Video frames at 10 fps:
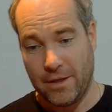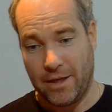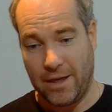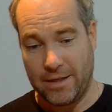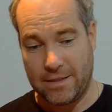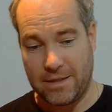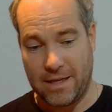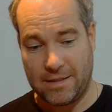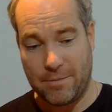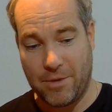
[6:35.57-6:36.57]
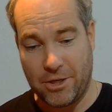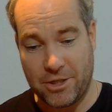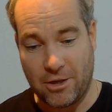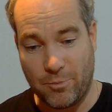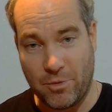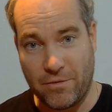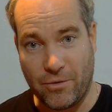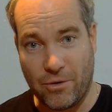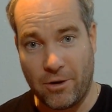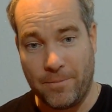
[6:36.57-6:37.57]
And uh, as I mentioned out
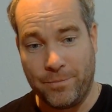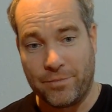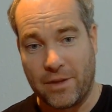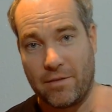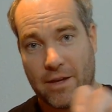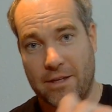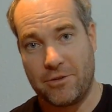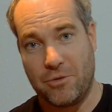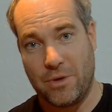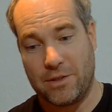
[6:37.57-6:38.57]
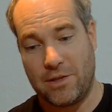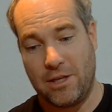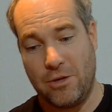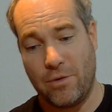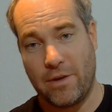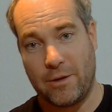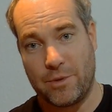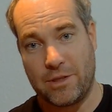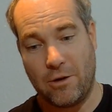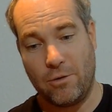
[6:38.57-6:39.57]
before, they do secure that
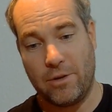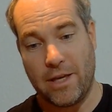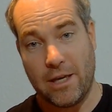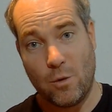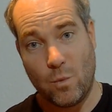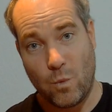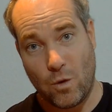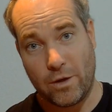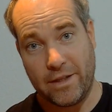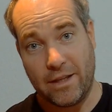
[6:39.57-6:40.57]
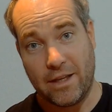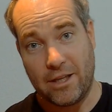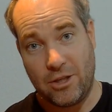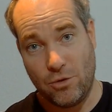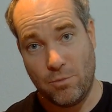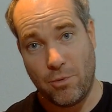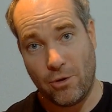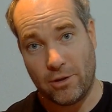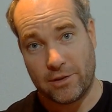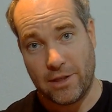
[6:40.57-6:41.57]
with only one
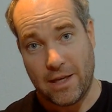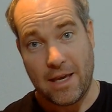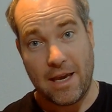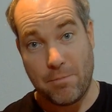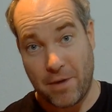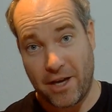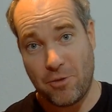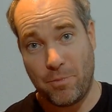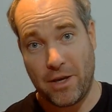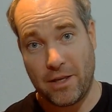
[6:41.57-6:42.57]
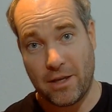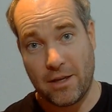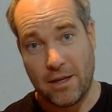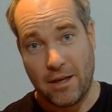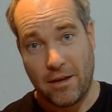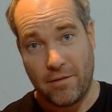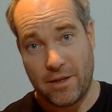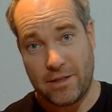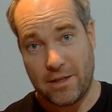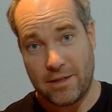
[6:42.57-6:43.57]
U-bolt. In my opinion,
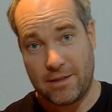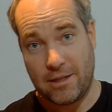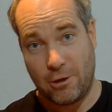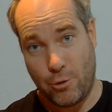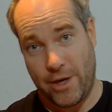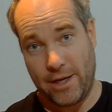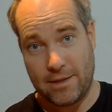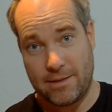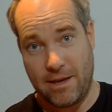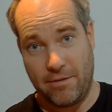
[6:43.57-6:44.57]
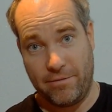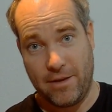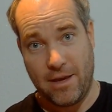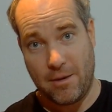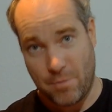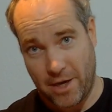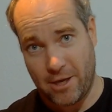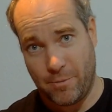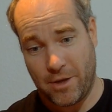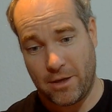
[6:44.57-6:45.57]
this is quite unsafe. In my
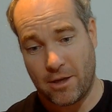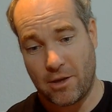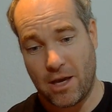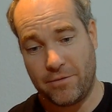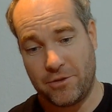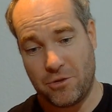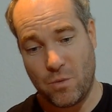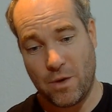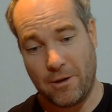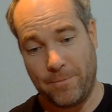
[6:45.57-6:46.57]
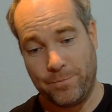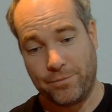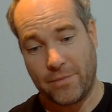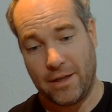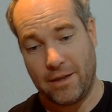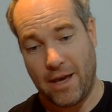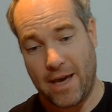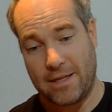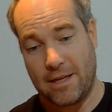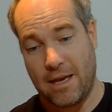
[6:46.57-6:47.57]
opinion, you have to, uh, uh
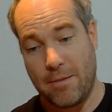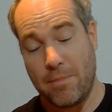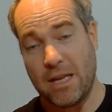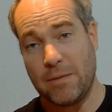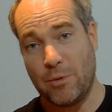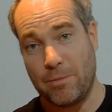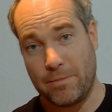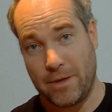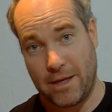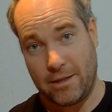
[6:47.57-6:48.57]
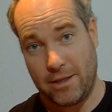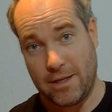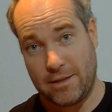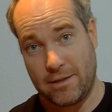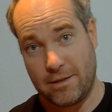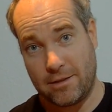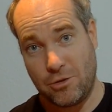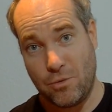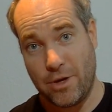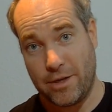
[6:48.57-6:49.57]
at a minimum, at least
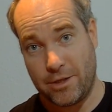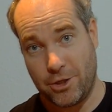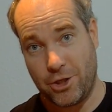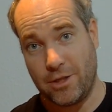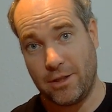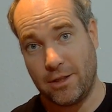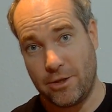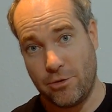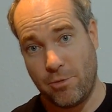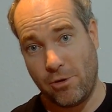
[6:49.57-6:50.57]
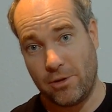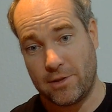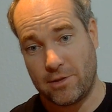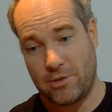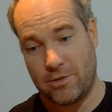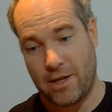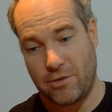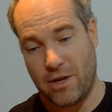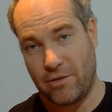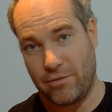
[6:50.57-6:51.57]
two additional U-bolts so that you
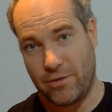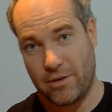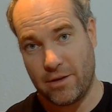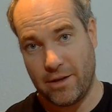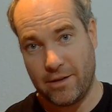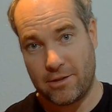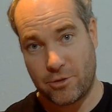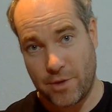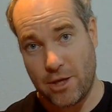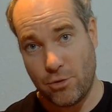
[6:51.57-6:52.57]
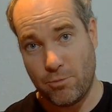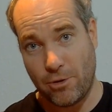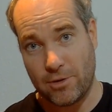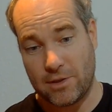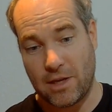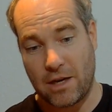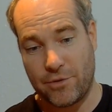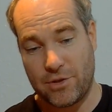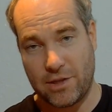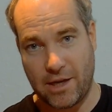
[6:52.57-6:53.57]
have uh, three U-bolts on
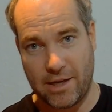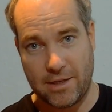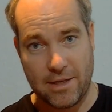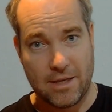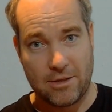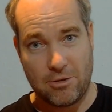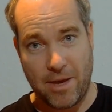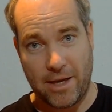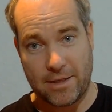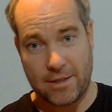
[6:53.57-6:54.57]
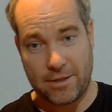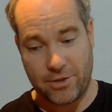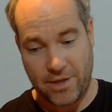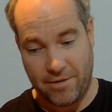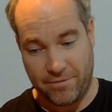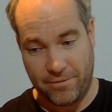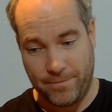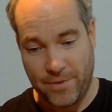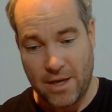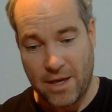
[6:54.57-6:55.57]
every side to make it safe.
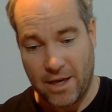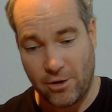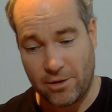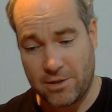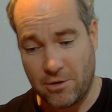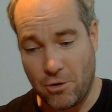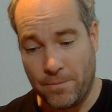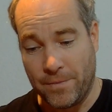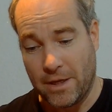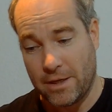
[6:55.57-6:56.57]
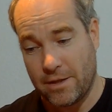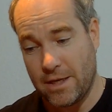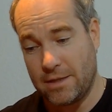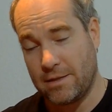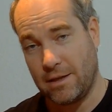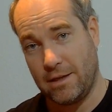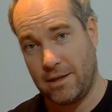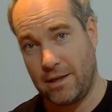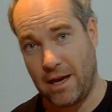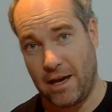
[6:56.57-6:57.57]
And also, this
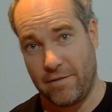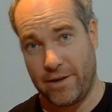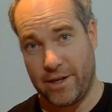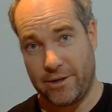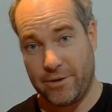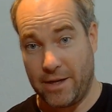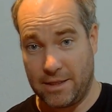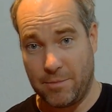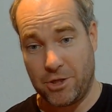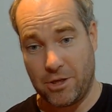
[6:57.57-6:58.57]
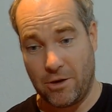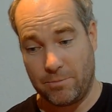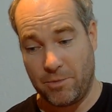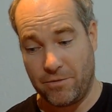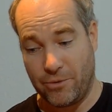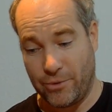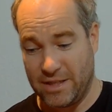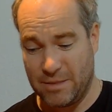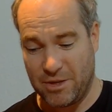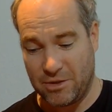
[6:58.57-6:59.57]
uh, guy wire, as I mentioned out before,
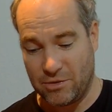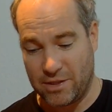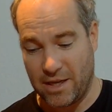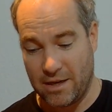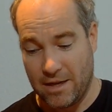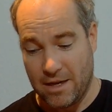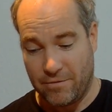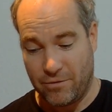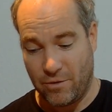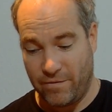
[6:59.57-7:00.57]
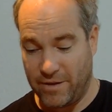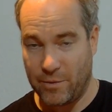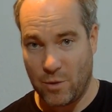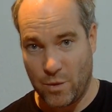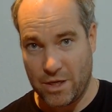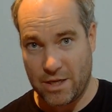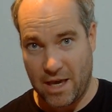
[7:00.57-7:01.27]
is a bit too thin for very windy